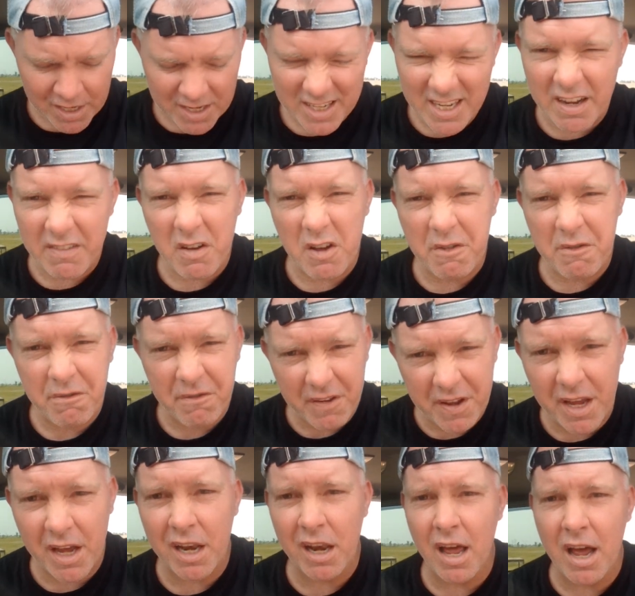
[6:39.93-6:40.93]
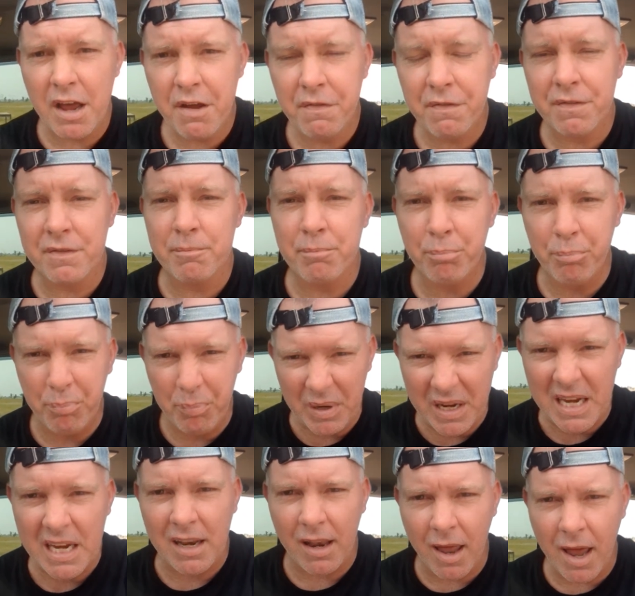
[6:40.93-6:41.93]
Never fear life,
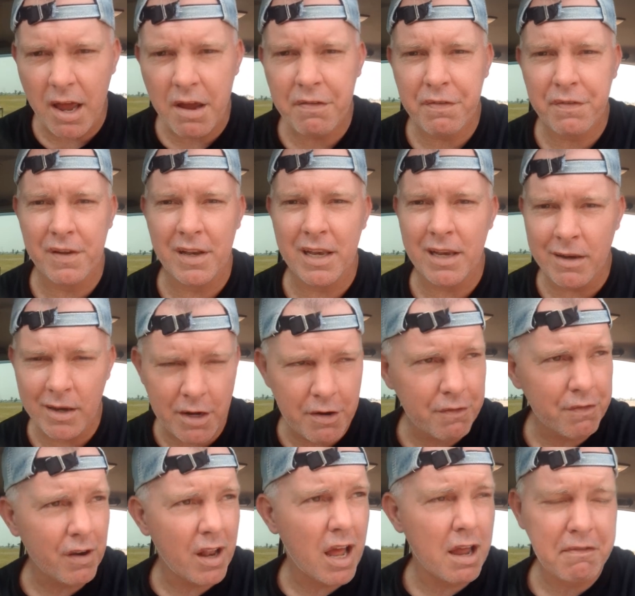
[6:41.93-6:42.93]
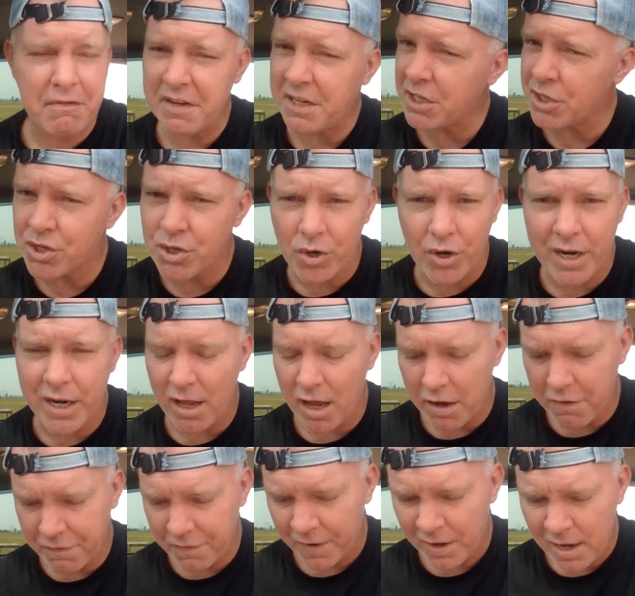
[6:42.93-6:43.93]
be life, live life and enjoy
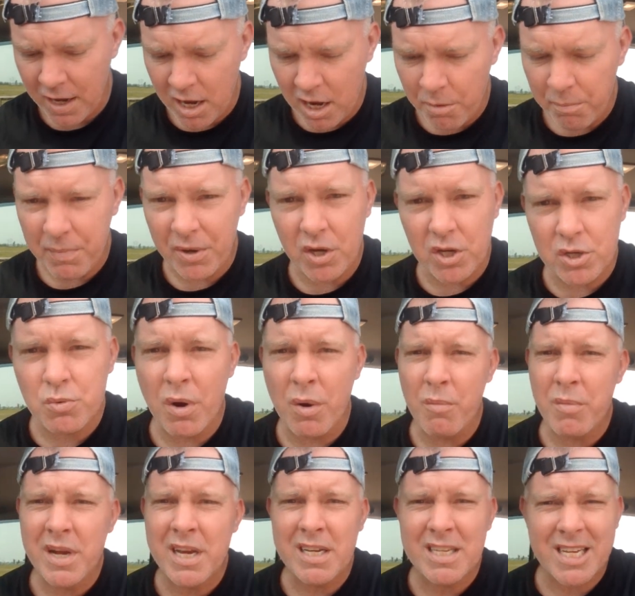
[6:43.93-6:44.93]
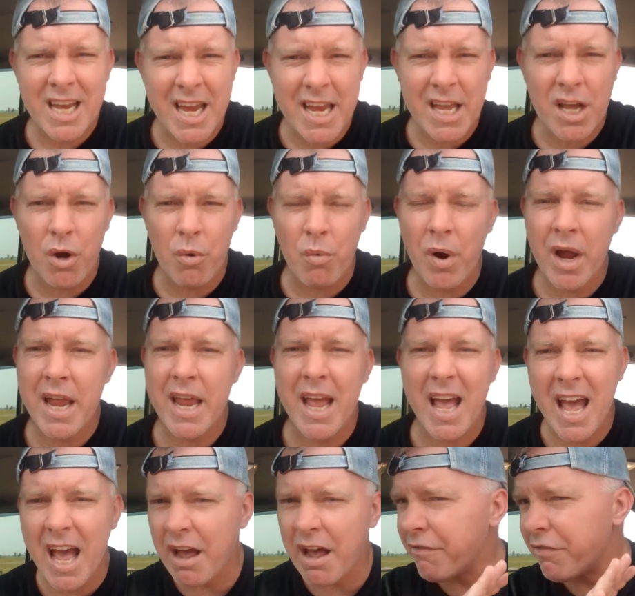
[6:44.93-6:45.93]
life. Because when we take away
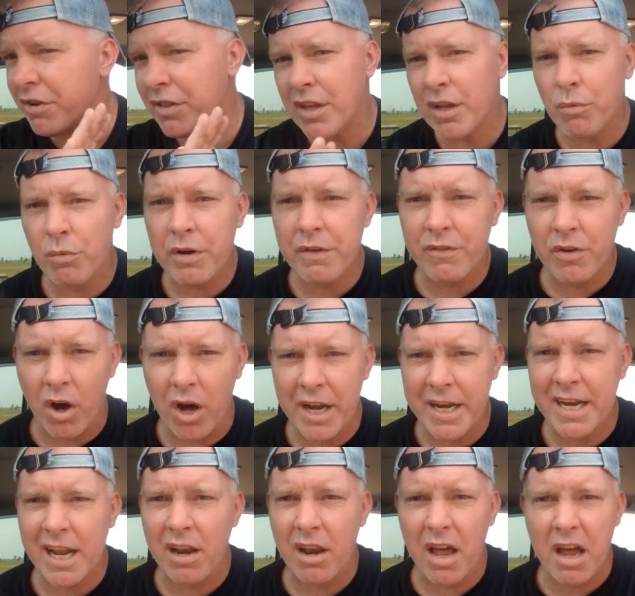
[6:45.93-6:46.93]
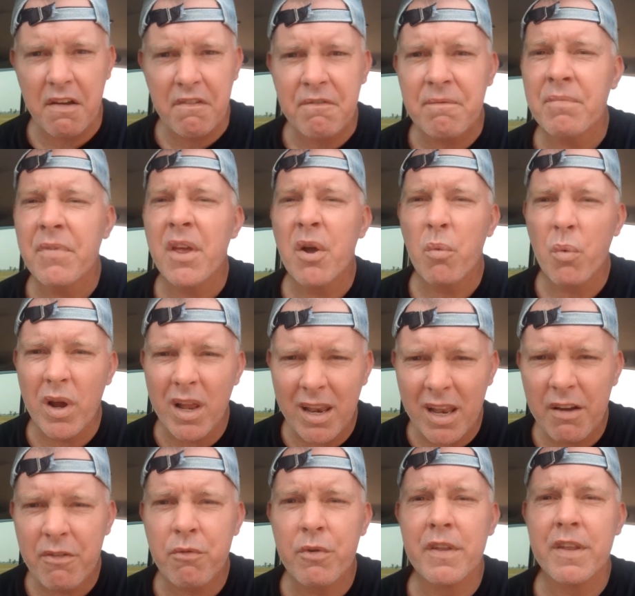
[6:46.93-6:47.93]
everything we've got in our life, we're
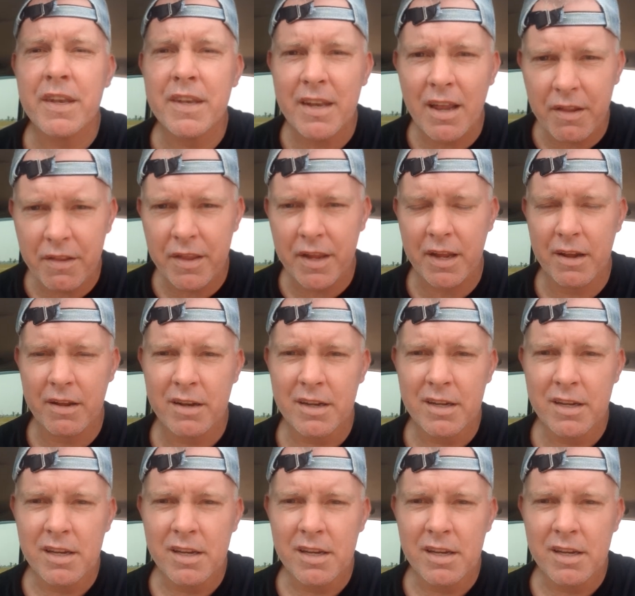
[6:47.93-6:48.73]
left with nothing.